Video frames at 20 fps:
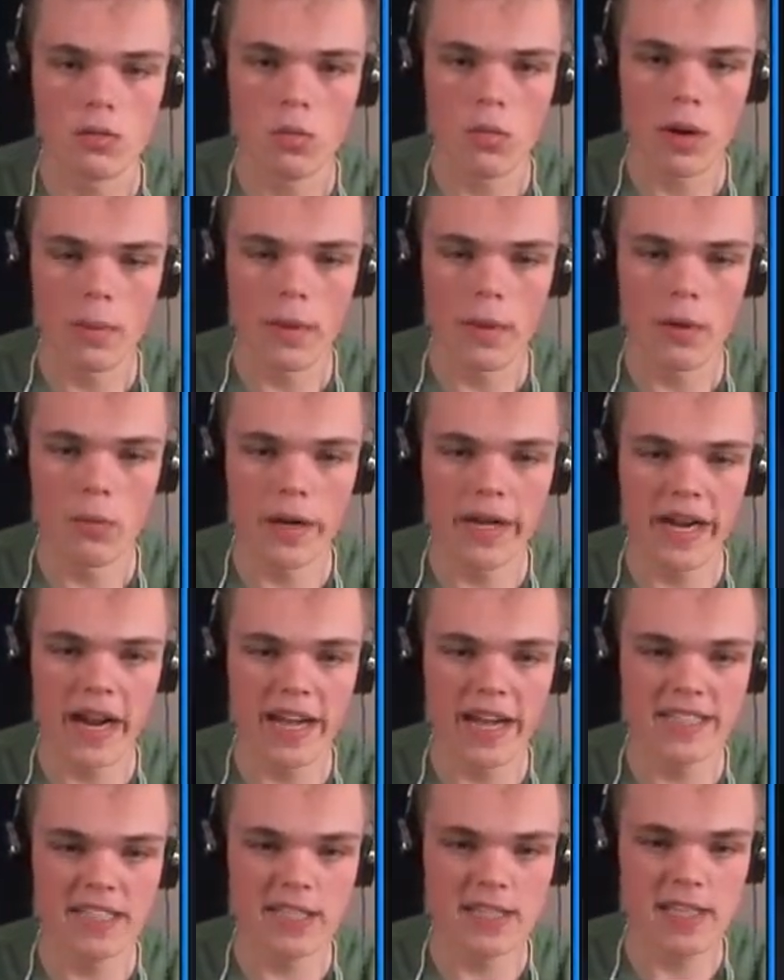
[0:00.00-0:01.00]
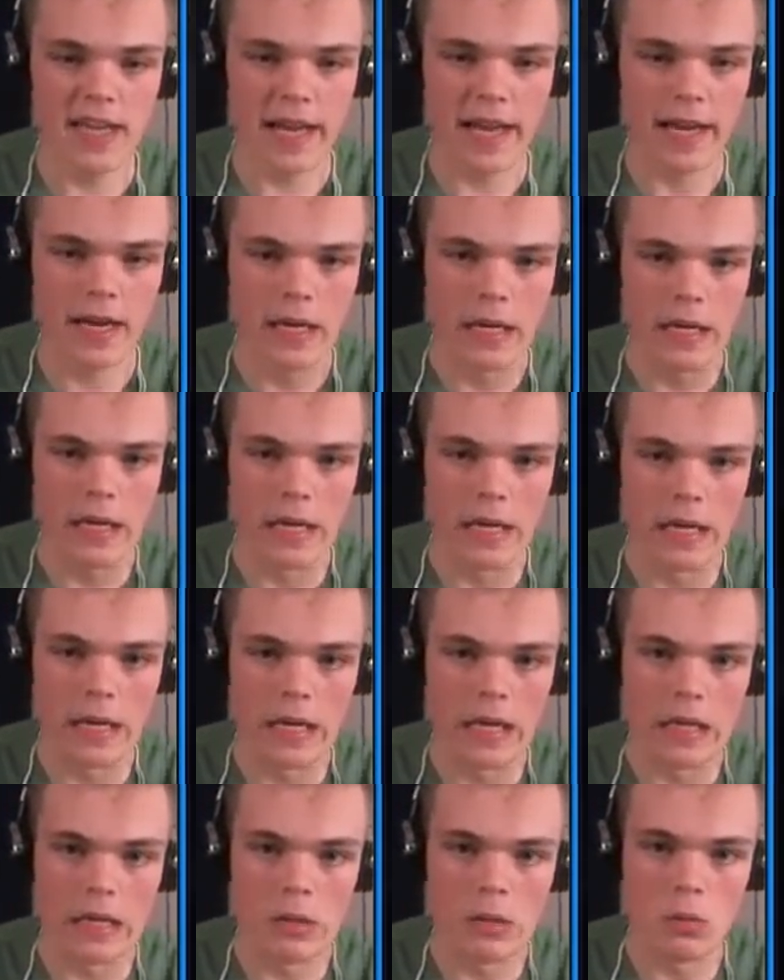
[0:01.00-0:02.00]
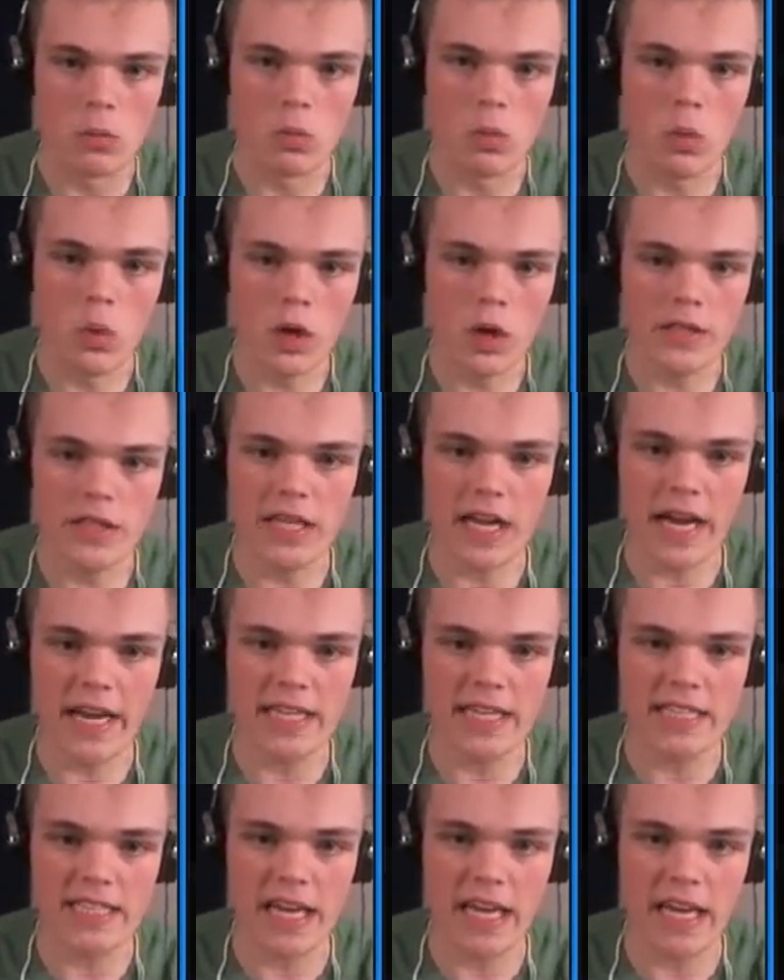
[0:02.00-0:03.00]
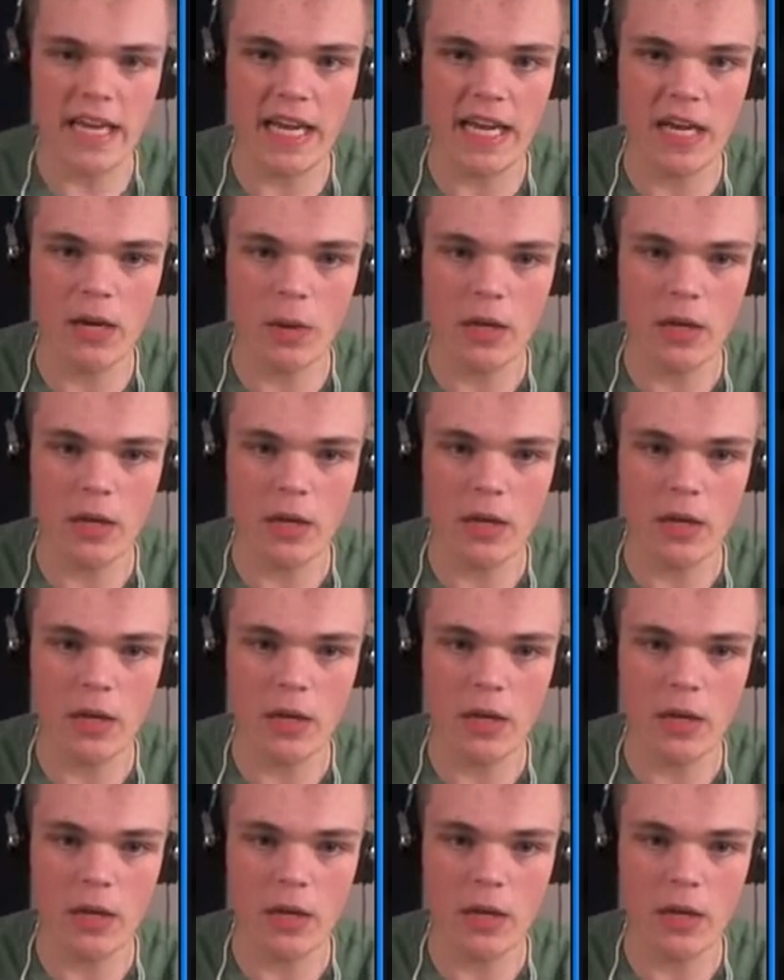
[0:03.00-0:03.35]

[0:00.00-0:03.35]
Woman, what did I just say? What did I say?